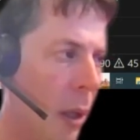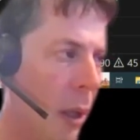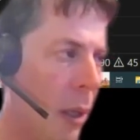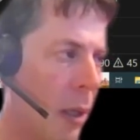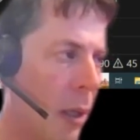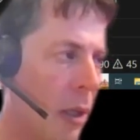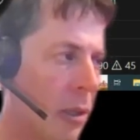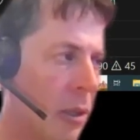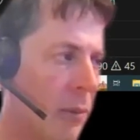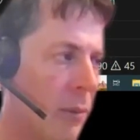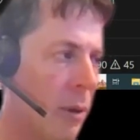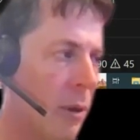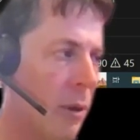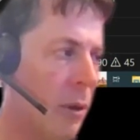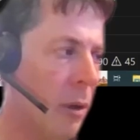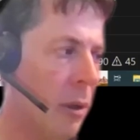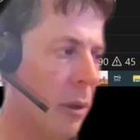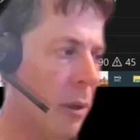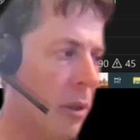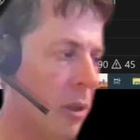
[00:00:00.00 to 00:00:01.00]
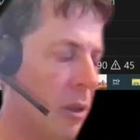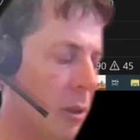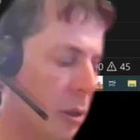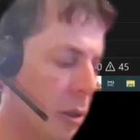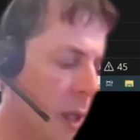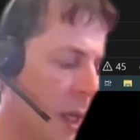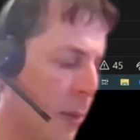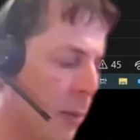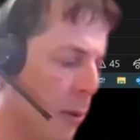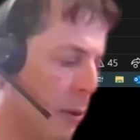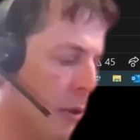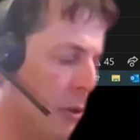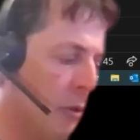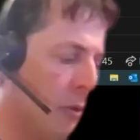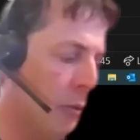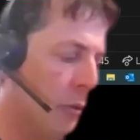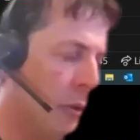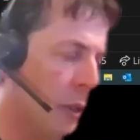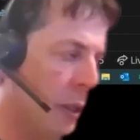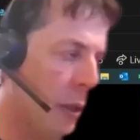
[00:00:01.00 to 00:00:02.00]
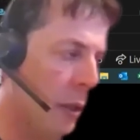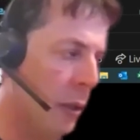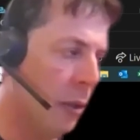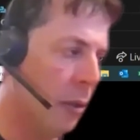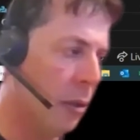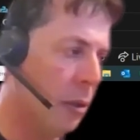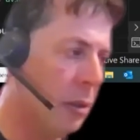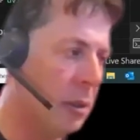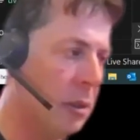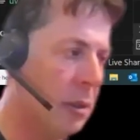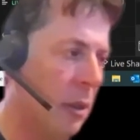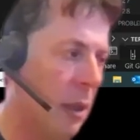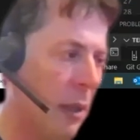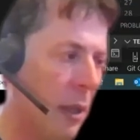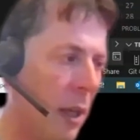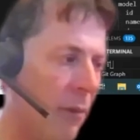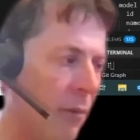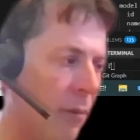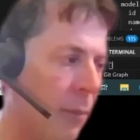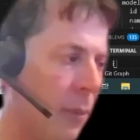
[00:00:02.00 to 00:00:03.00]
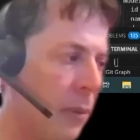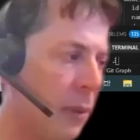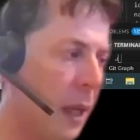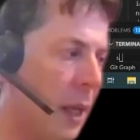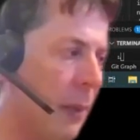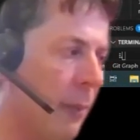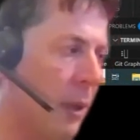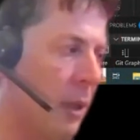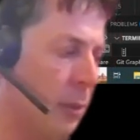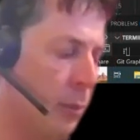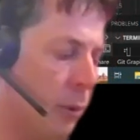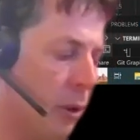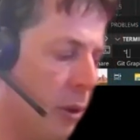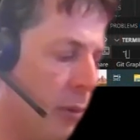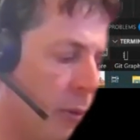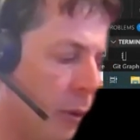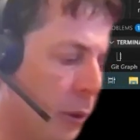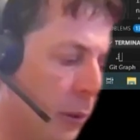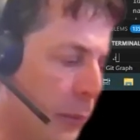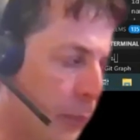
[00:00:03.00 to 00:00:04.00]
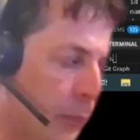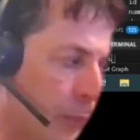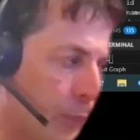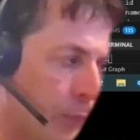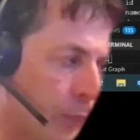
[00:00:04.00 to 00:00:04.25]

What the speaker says: And let's have a look at this schema, because you'll see that this is, again, from a database point of view,